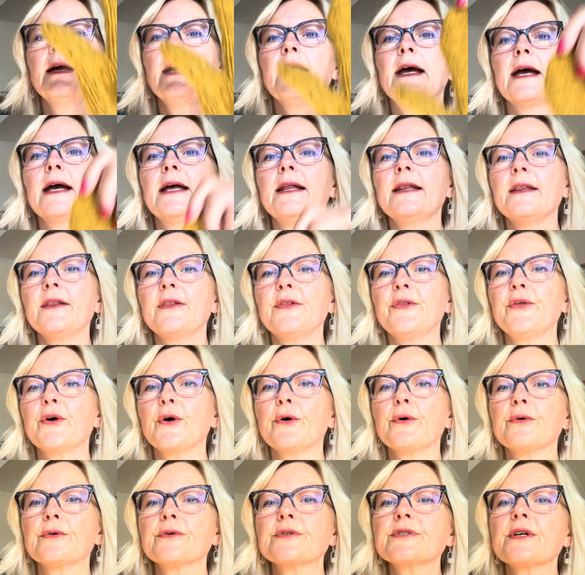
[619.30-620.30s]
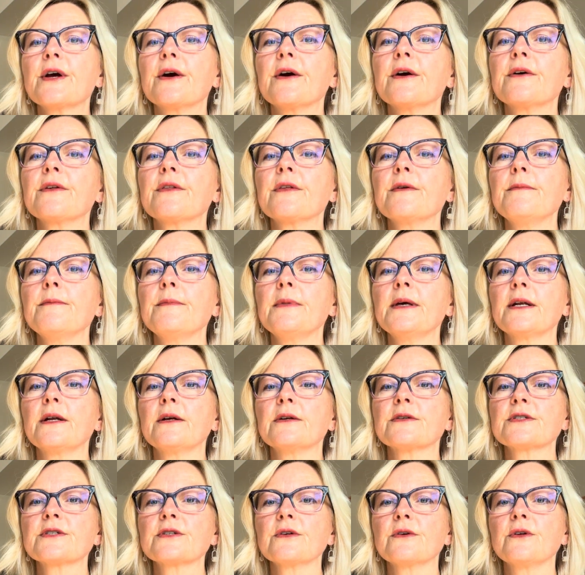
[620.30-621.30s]
And those are the
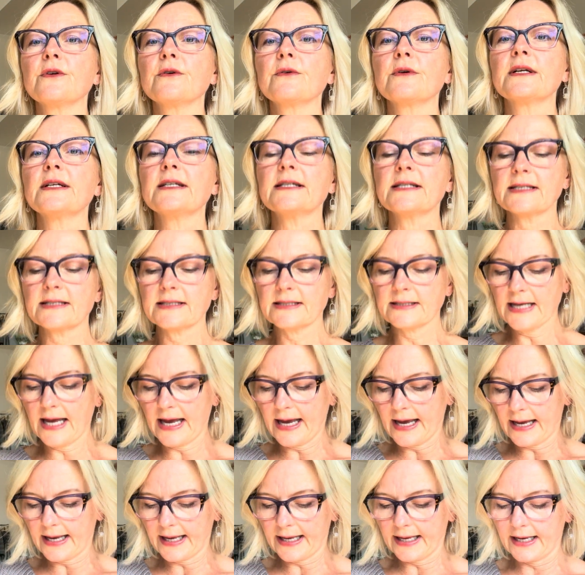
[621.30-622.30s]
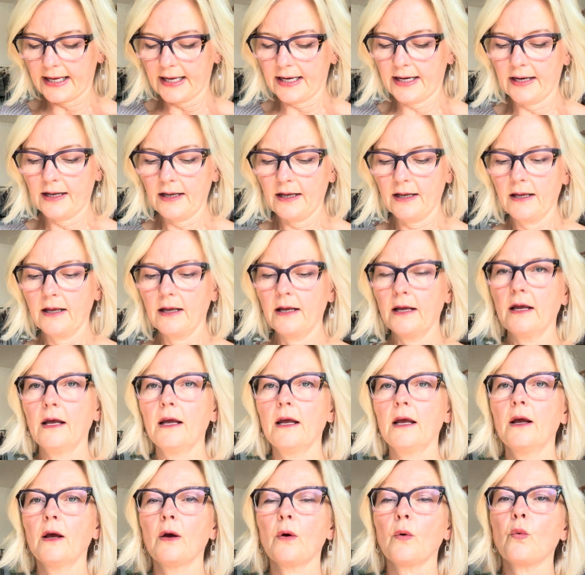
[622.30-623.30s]
middle, so you can decide
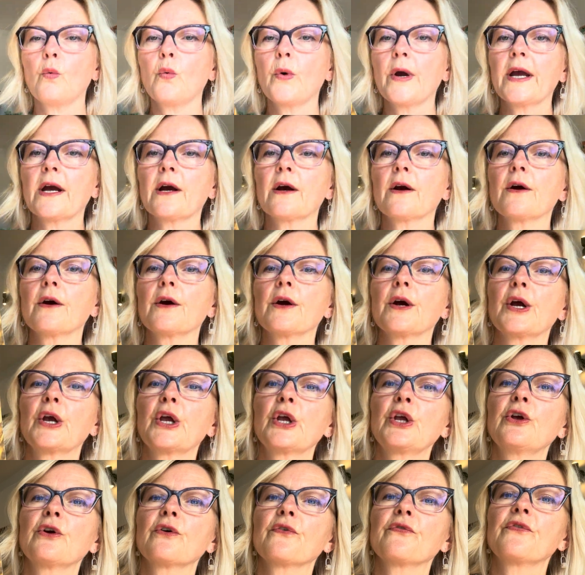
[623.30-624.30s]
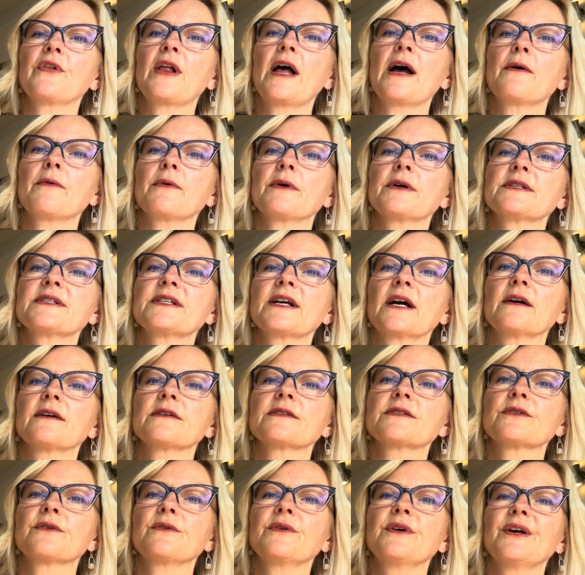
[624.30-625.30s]
where your flowers are.
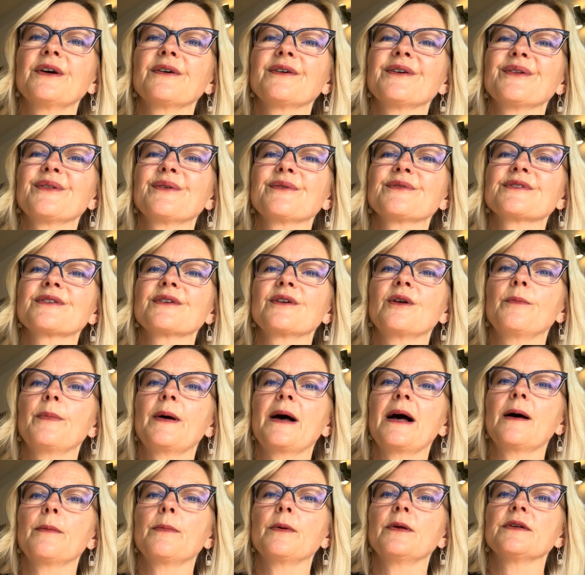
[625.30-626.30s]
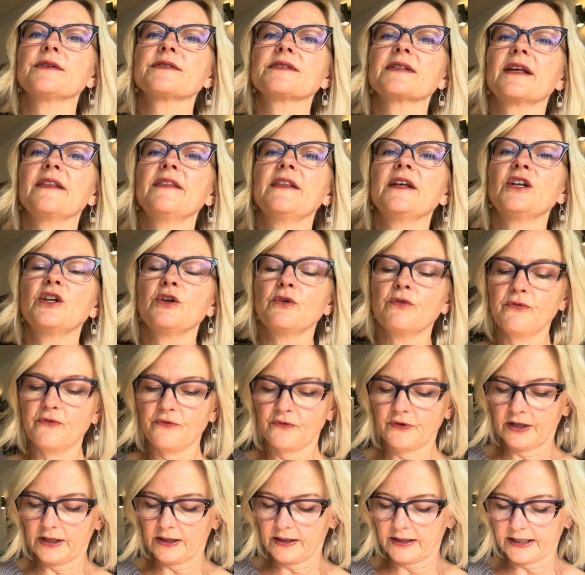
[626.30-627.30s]
So here are those little baubles, and then you
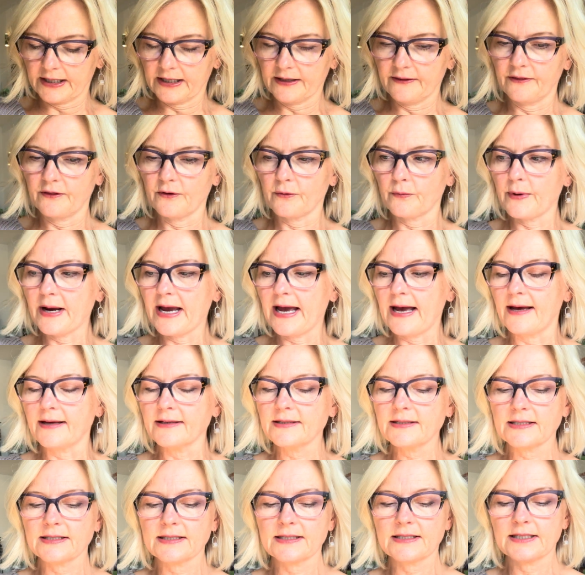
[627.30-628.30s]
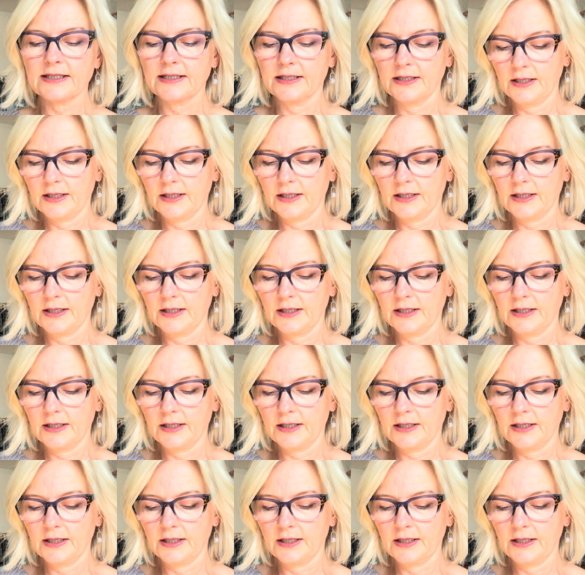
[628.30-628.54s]
fill in the rest.